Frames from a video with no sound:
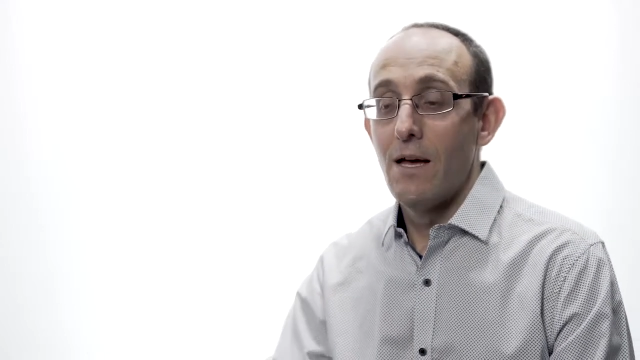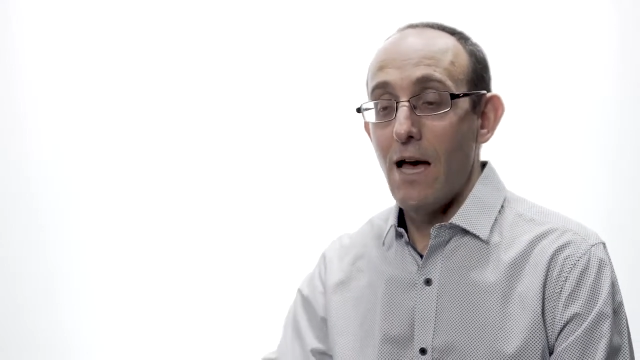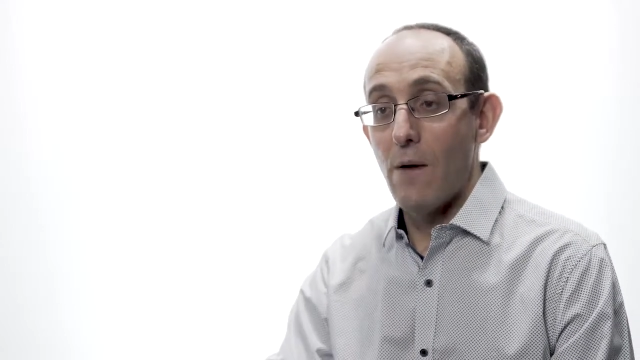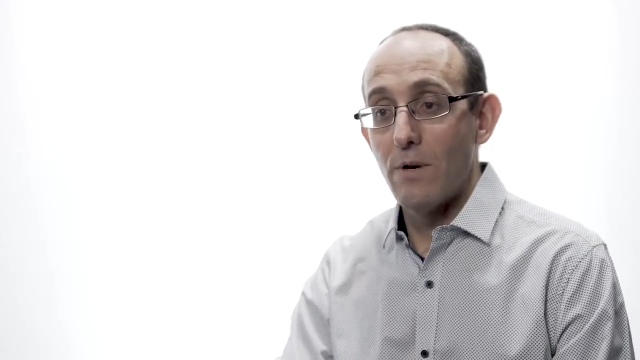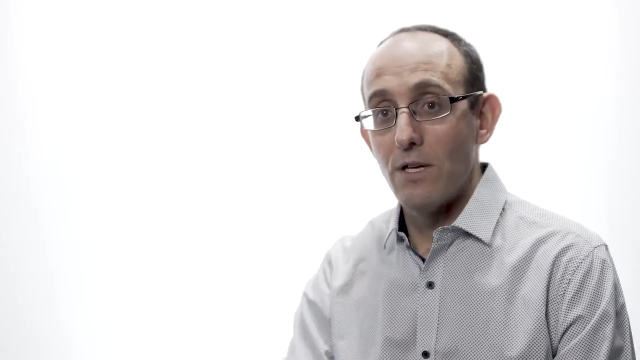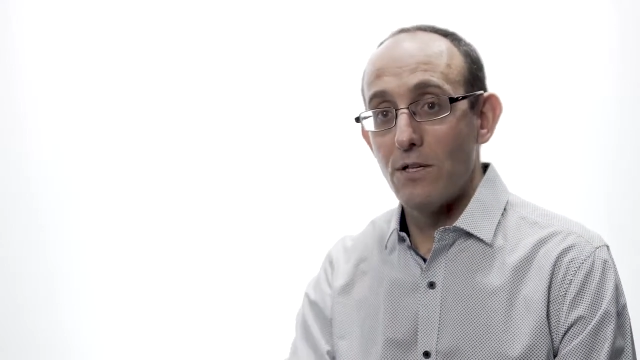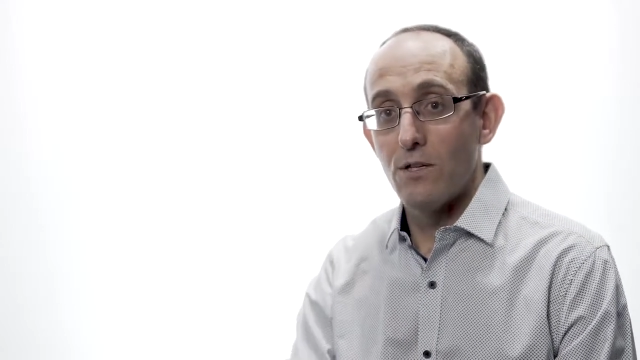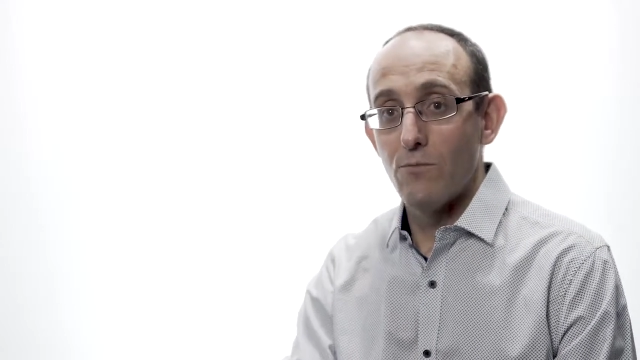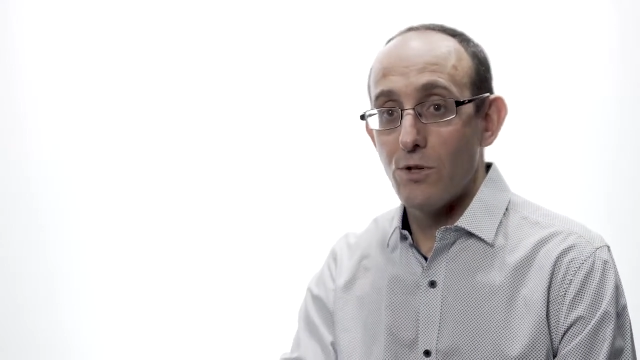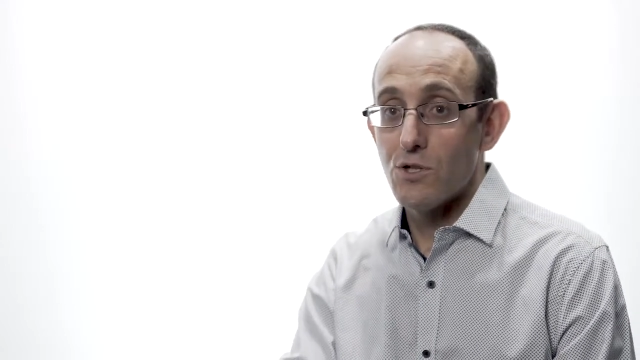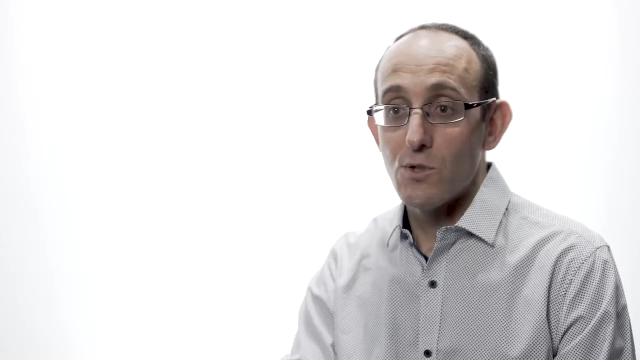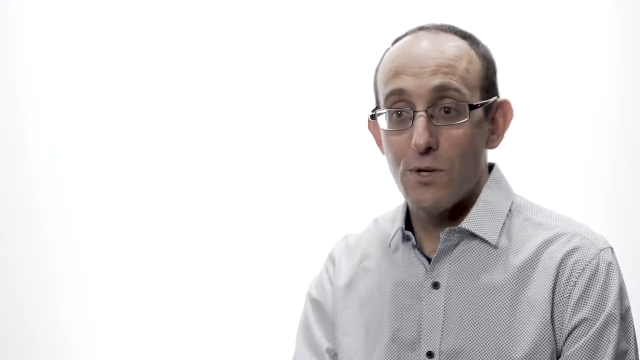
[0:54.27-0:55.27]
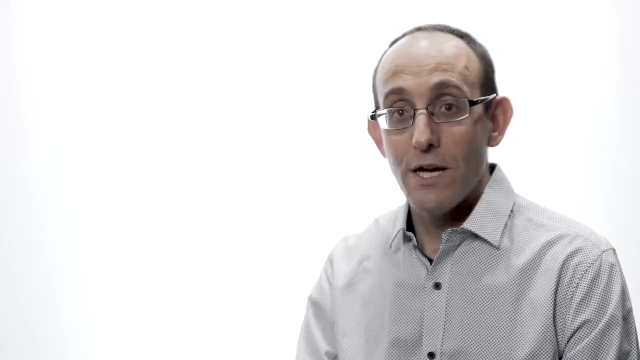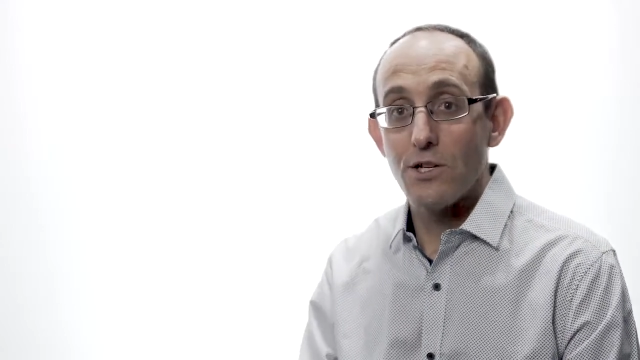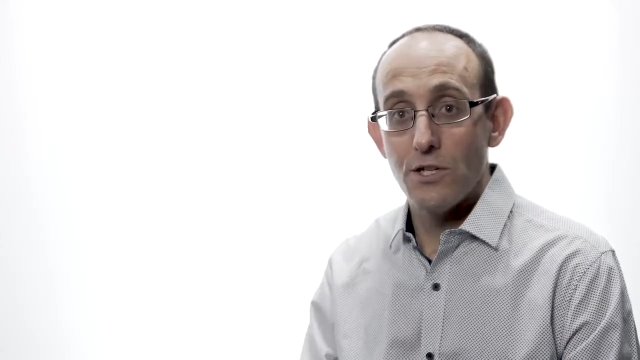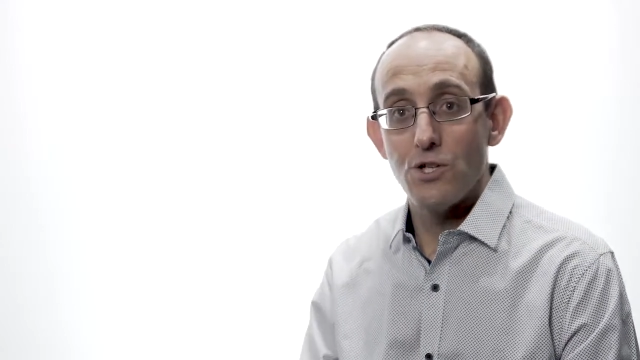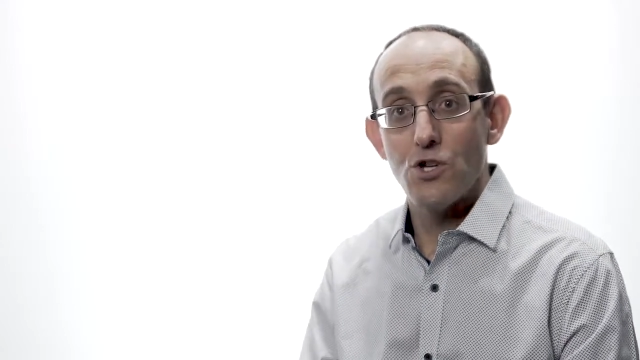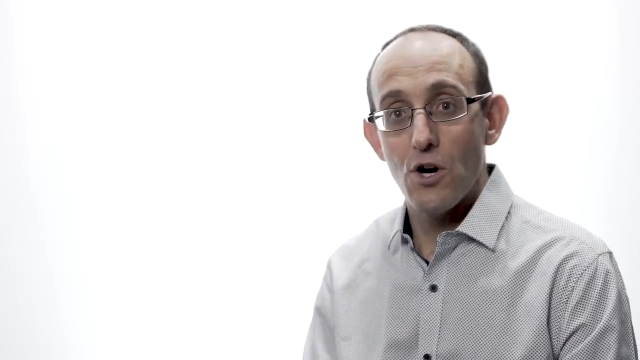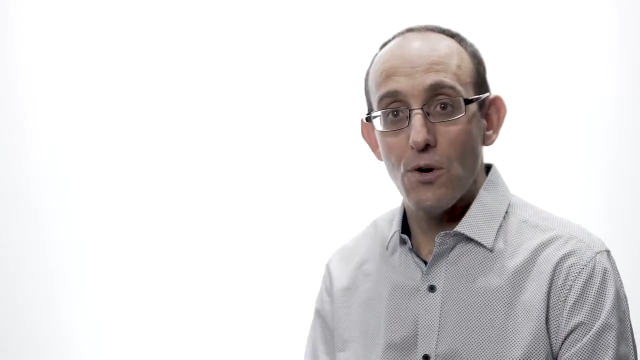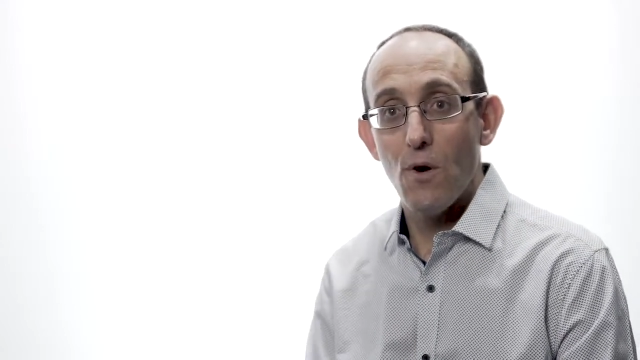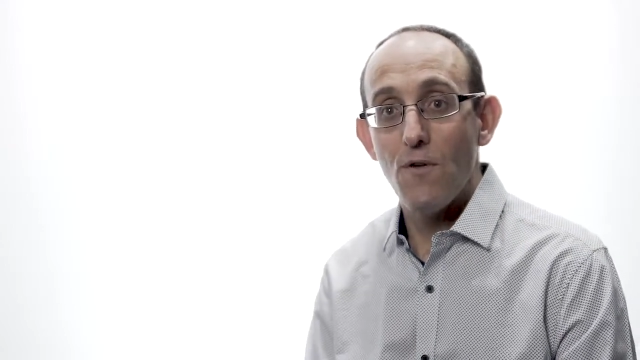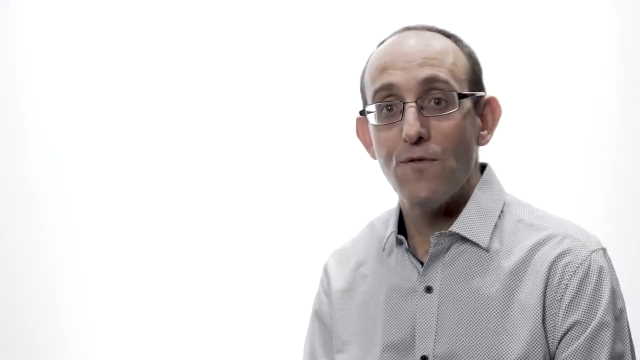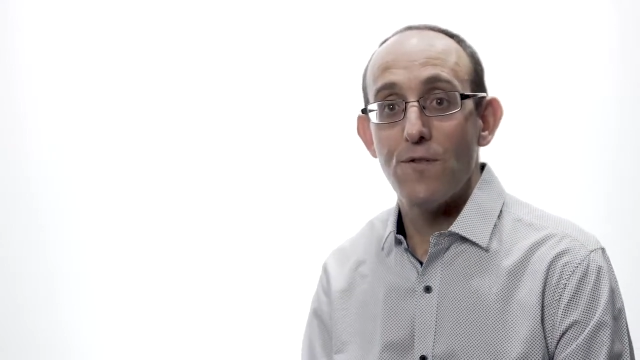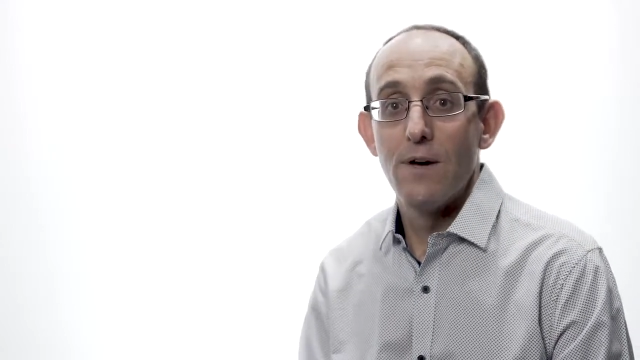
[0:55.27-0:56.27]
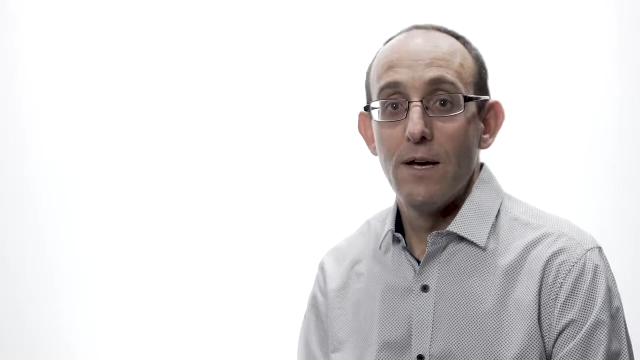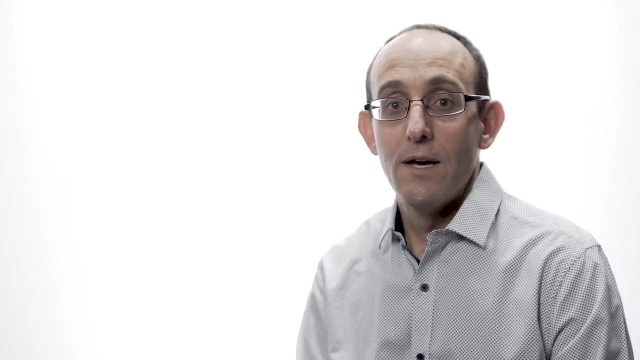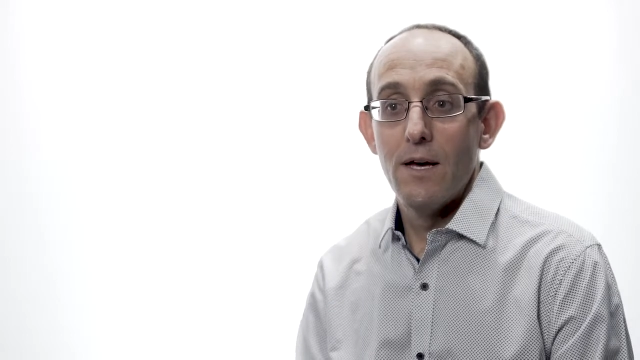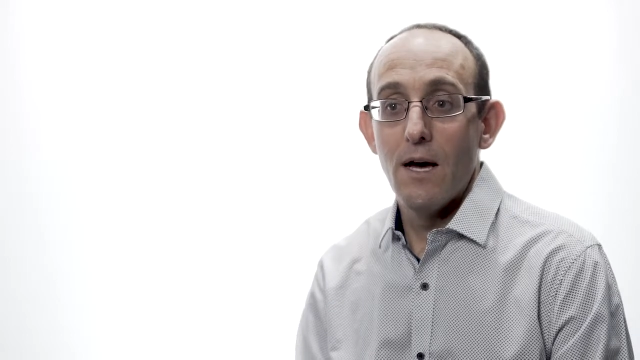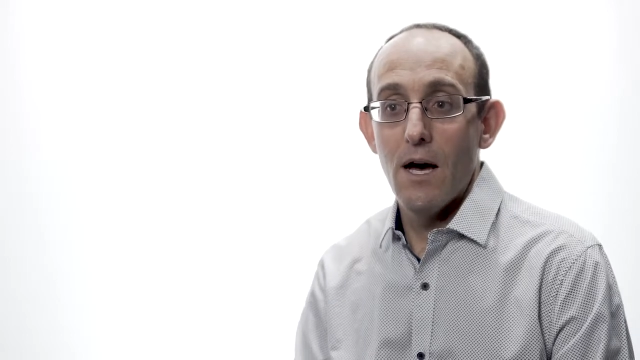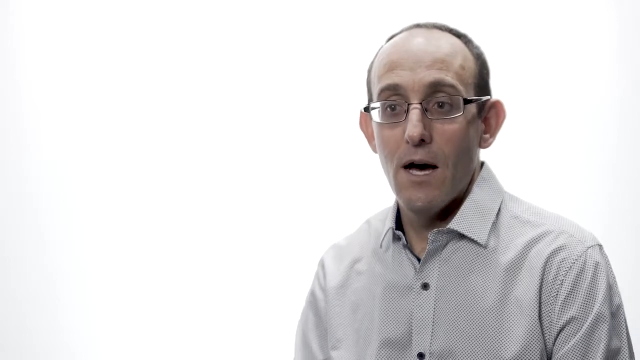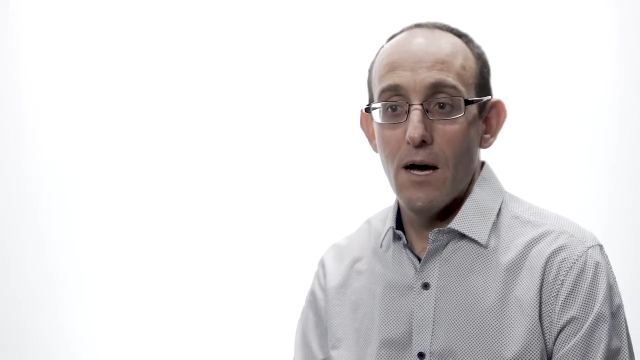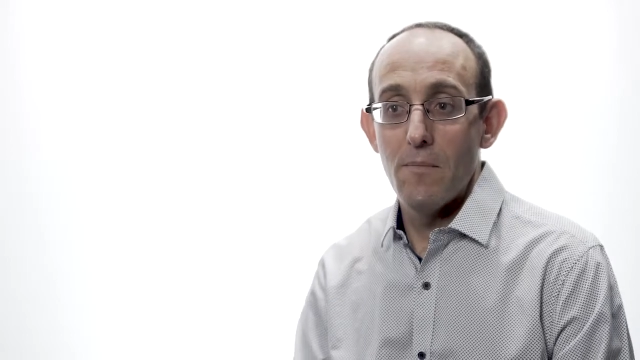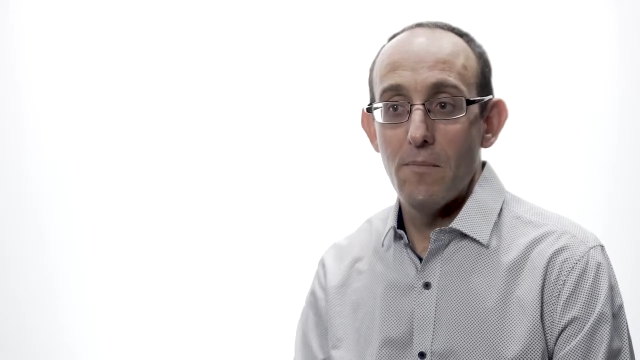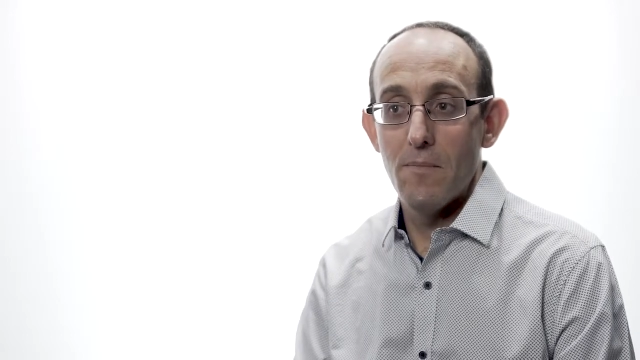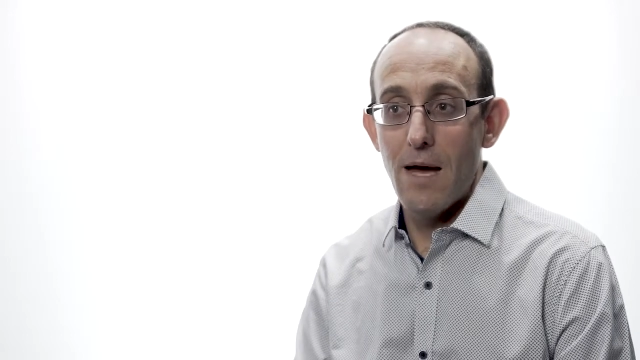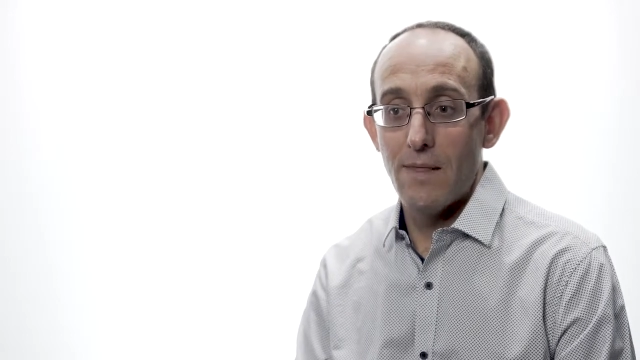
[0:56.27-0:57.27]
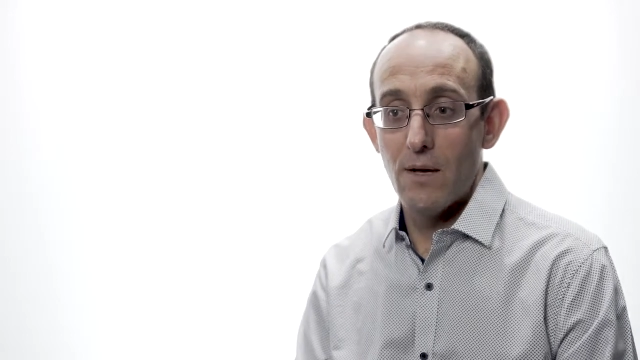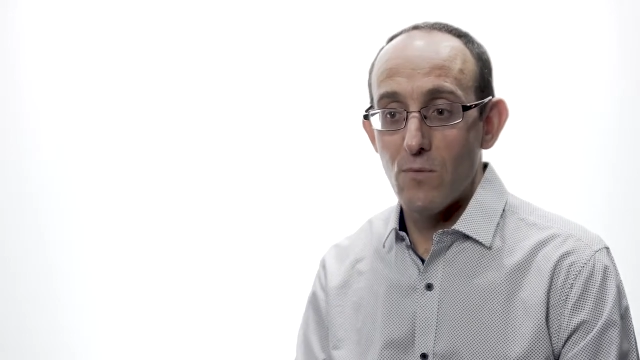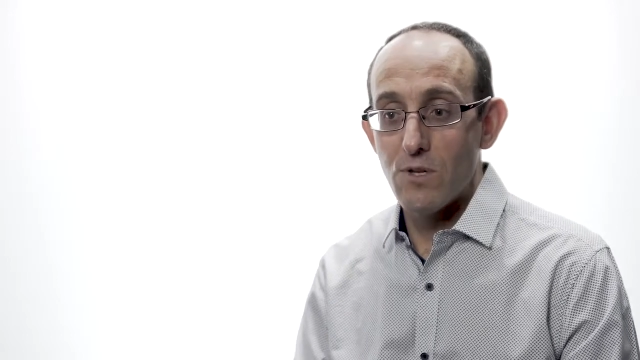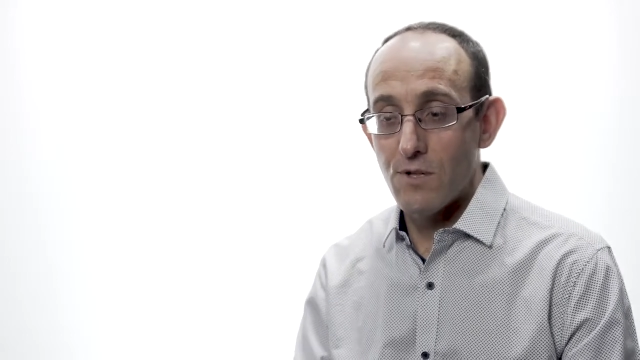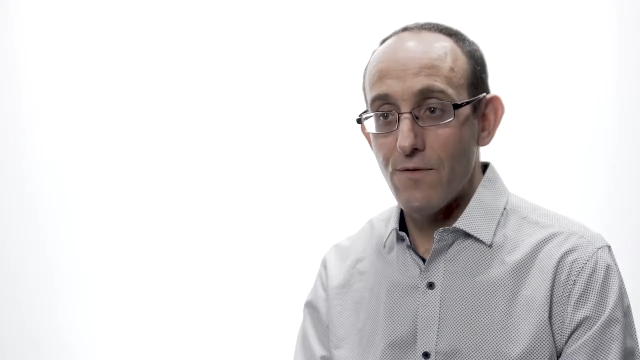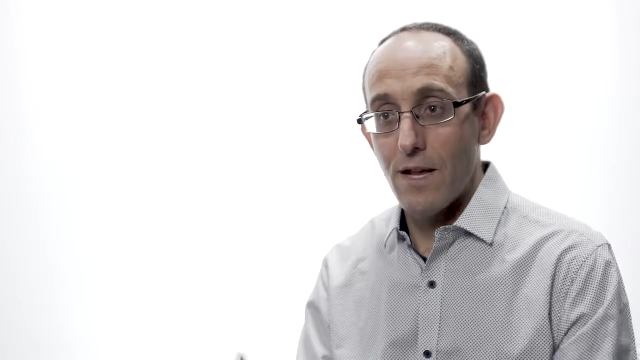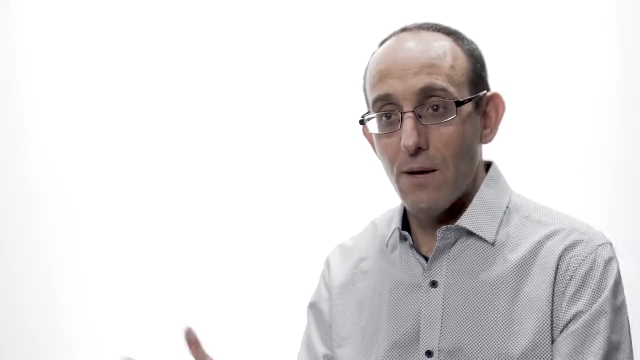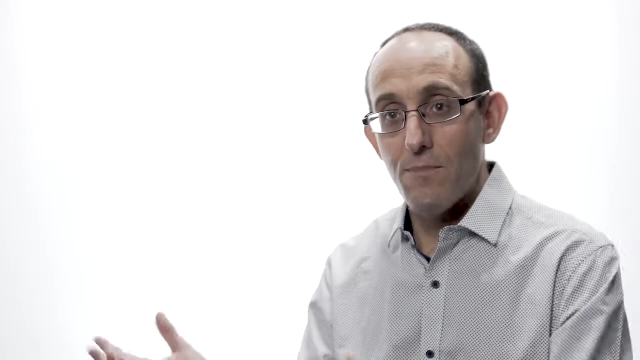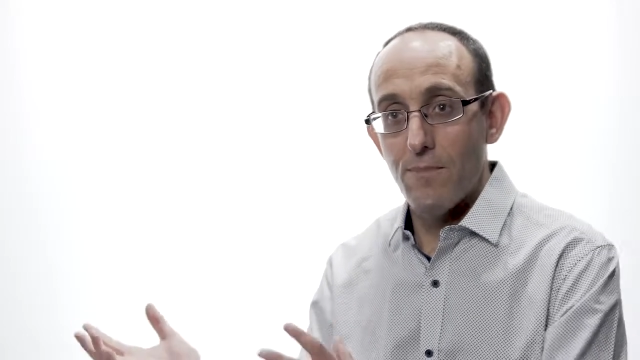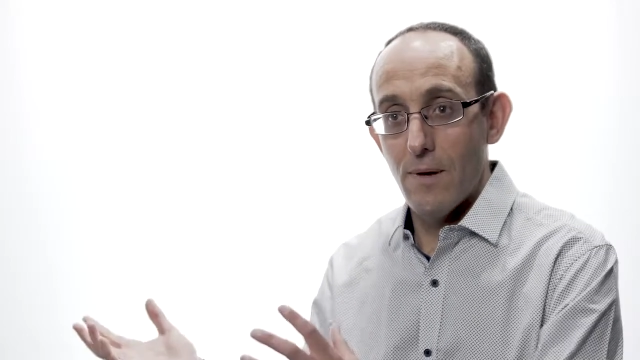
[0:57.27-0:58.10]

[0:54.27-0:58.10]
how many widgets would actually churn off, and then would develop